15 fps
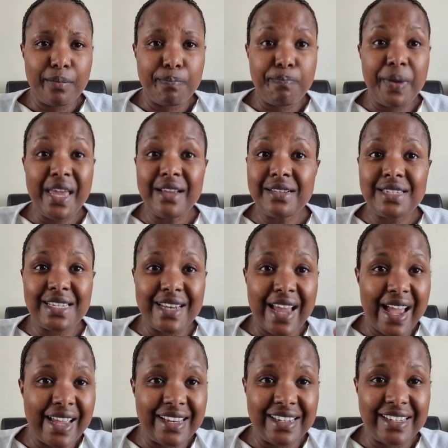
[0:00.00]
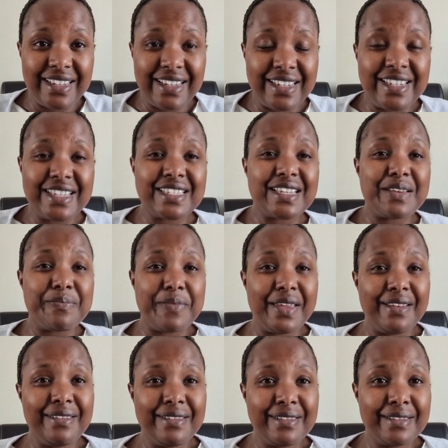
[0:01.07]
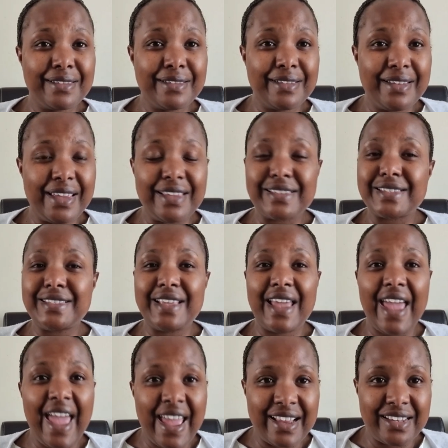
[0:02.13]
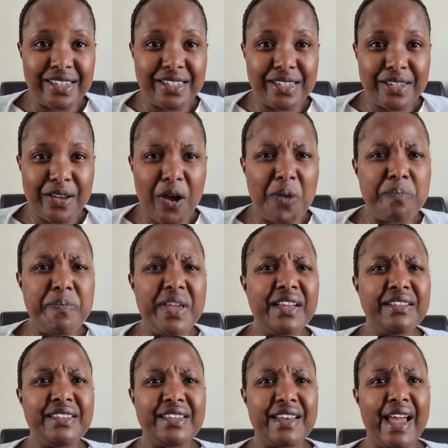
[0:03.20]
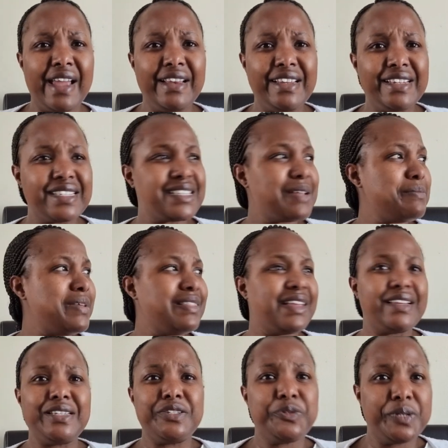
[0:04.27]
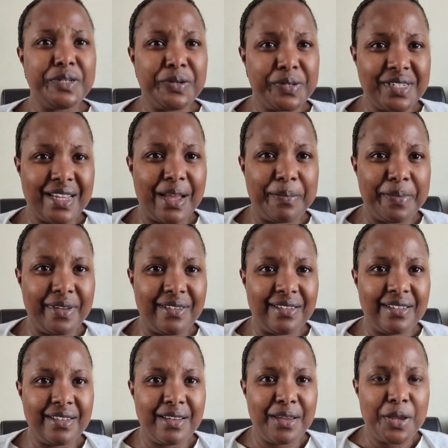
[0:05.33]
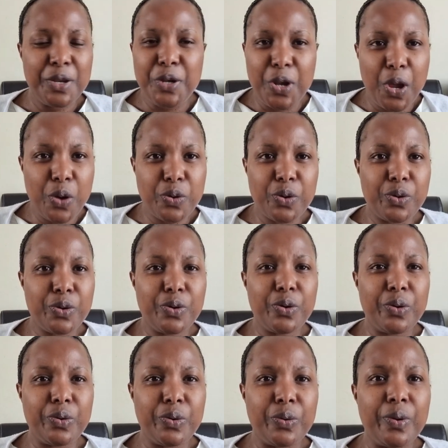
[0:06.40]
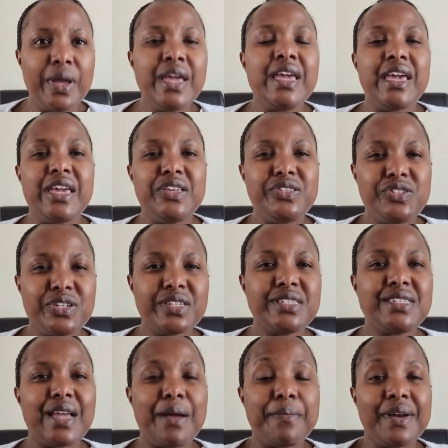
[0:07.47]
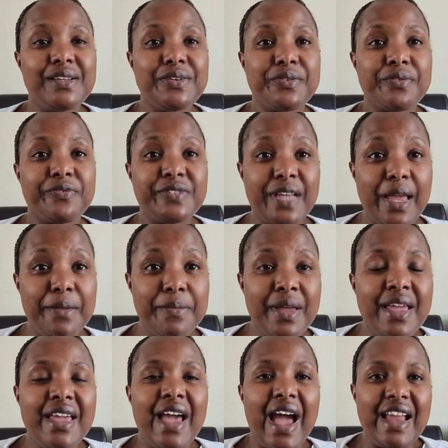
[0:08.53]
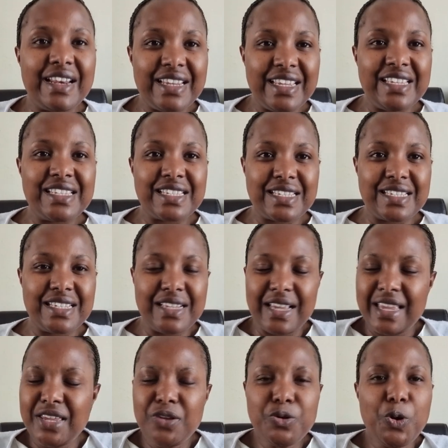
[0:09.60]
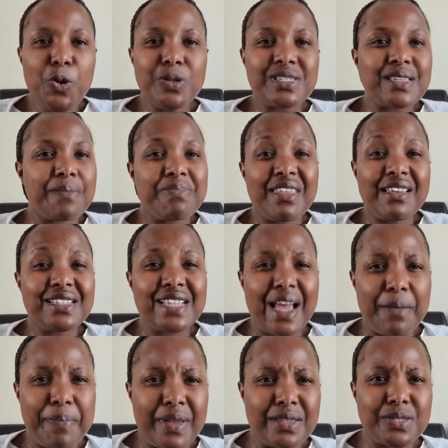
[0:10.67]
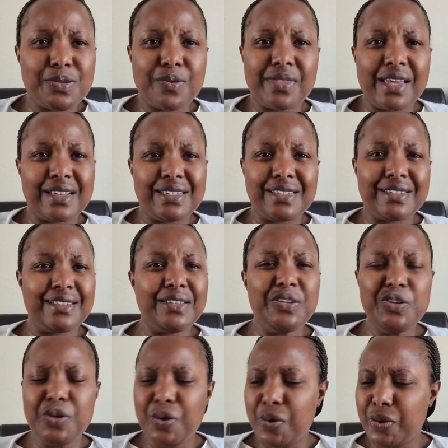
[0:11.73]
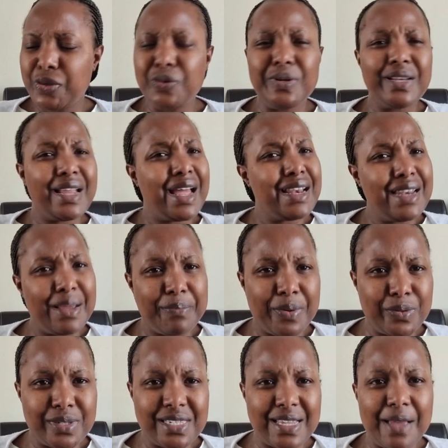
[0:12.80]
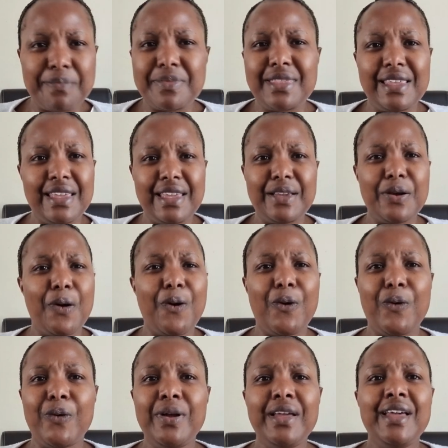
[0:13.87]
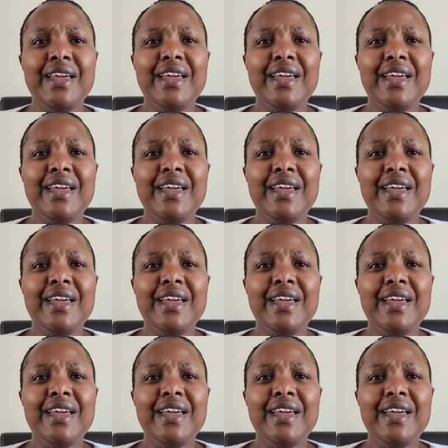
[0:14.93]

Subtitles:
Being denied, it doesn't mean it's the end, or being denied, it doesn't mean that it will not happen. No, no, no, no, no. It's just a matter of time. And it's, you know, some things happen so that, you know, you learn about something, or